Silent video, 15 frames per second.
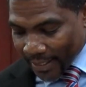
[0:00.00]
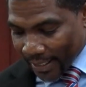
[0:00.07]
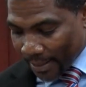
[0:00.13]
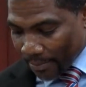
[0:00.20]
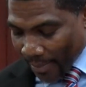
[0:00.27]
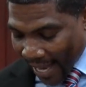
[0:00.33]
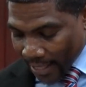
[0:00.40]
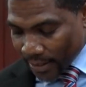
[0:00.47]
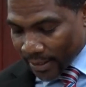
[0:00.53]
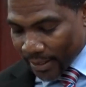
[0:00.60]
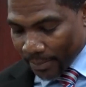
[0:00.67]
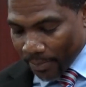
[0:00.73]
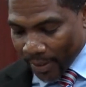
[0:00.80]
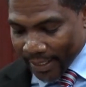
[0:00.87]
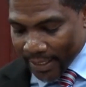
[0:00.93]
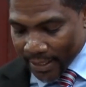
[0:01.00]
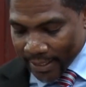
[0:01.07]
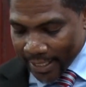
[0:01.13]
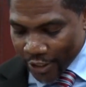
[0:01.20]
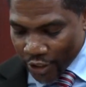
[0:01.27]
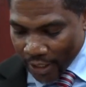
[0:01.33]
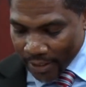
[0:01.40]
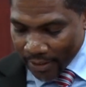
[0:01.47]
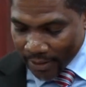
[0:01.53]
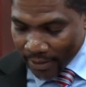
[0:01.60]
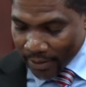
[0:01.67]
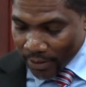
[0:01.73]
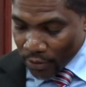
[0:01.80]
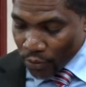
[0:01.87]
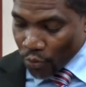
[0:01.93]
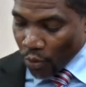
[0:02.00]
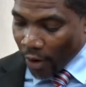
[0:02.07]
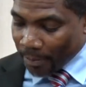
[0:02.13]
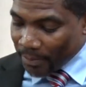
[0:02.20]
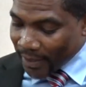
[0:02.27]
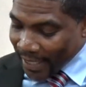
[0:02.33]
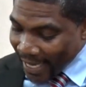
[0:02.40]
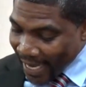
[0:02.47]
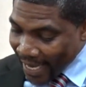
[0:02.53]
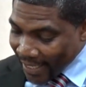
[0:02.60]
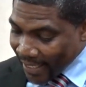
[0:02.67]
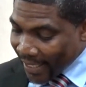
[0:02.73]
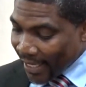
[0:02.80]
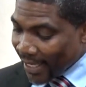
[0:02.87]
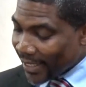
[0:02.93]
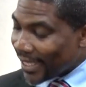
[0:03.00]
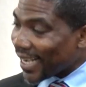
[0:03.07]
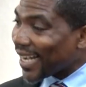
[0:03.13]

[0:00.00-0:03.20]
at the Bastia Police Station to obtain their